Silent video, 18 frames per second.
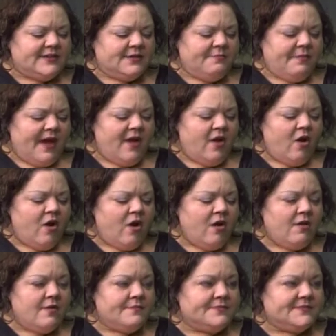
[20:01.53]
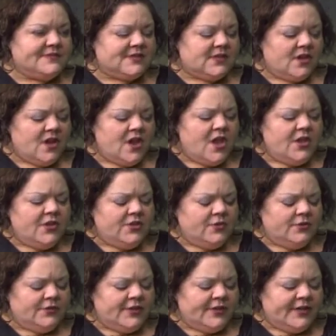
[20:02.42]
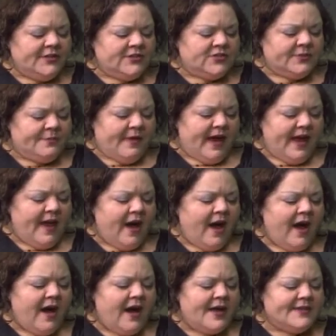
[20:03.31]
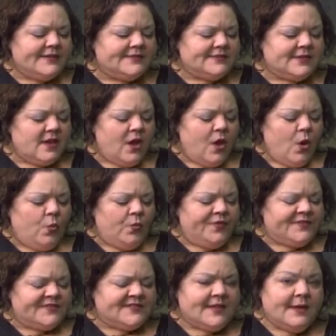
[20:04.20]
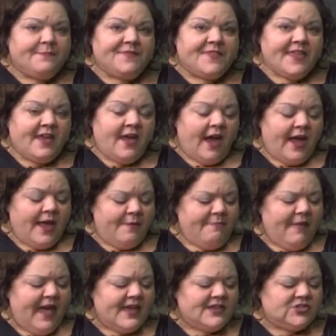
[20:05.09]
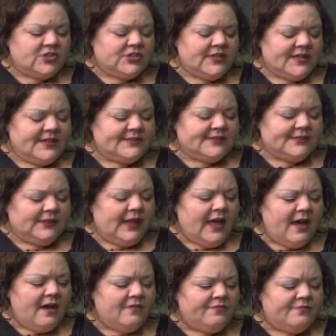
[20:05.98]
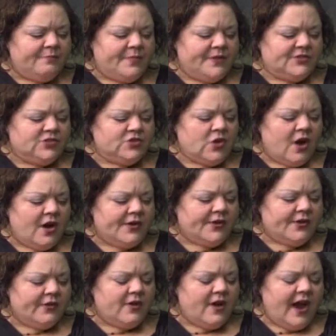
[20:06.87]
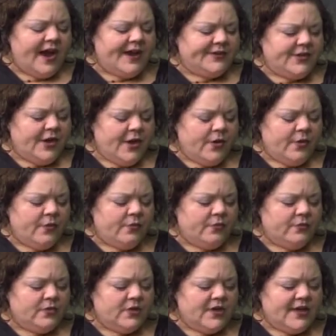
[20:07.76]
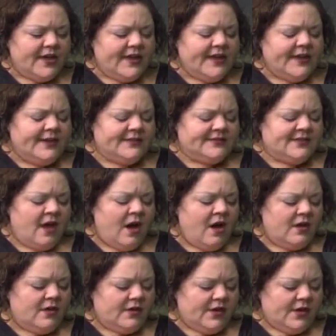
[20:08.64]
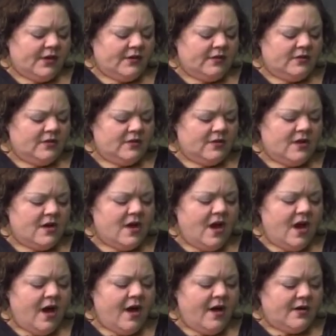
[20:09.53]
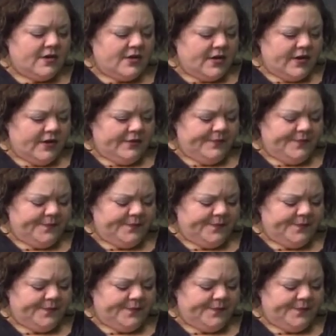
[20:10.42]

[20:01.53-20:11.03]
in my arms, you look into my eyes with something I imagine is love, but daughter, I know it is hunger, hunger.